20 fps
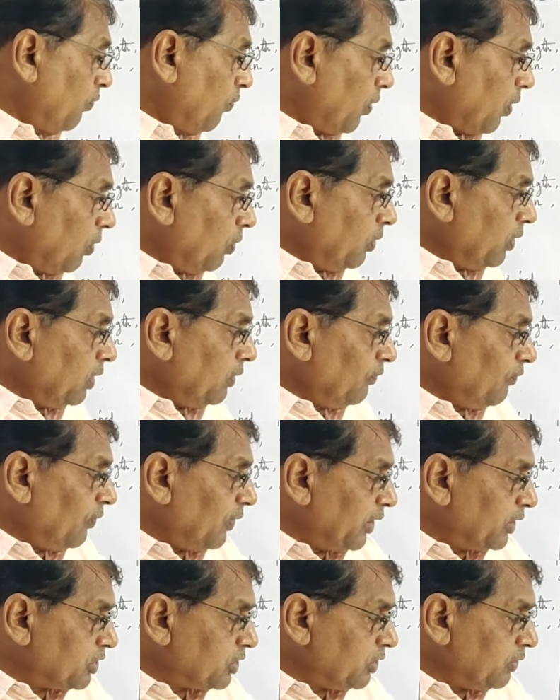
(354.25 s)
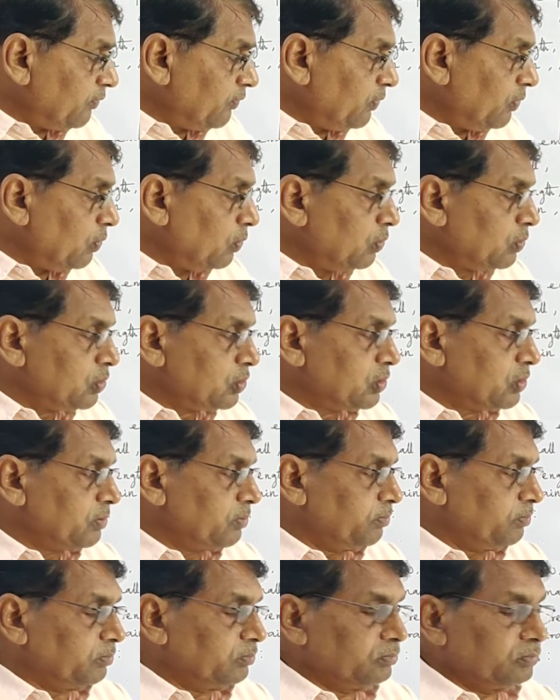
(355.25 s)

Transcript: Found in fleshy fruits,